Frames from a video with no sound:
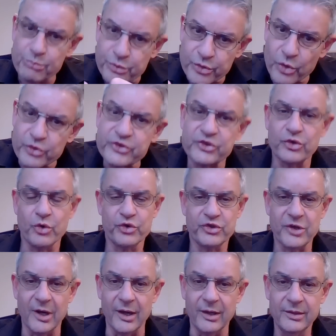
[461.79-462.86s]

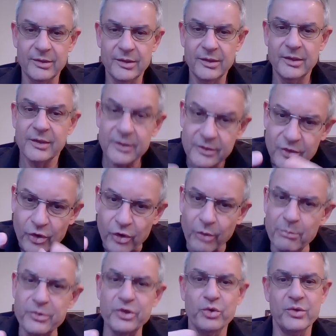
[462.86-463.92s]
pro-social,
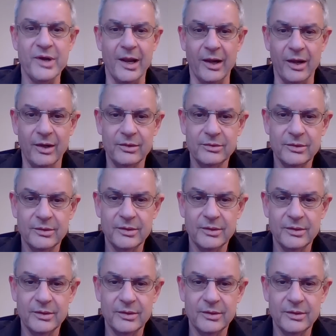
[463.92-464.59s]
communal,